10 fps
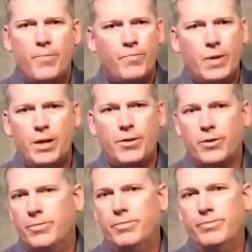
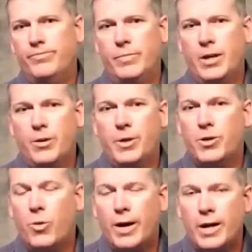could be
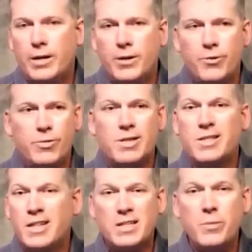20 to
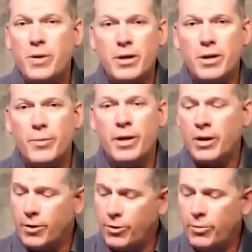60 million, depending
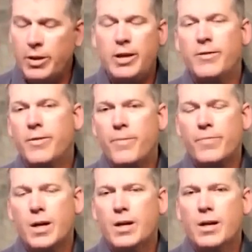on who you believe.
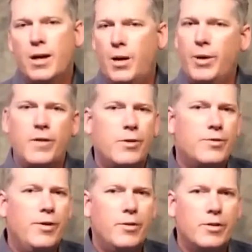How many of those
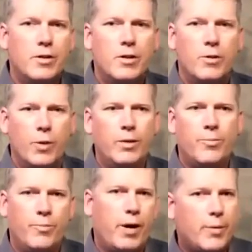vote? Well,
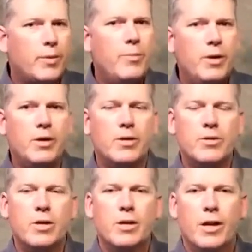probably
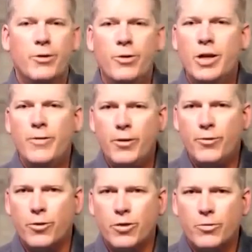millions. And who do they vote
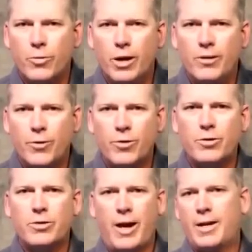for? Well, of
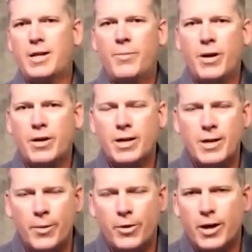course, anti-America
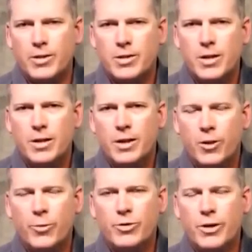Democrats in
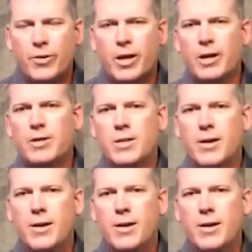almost every case.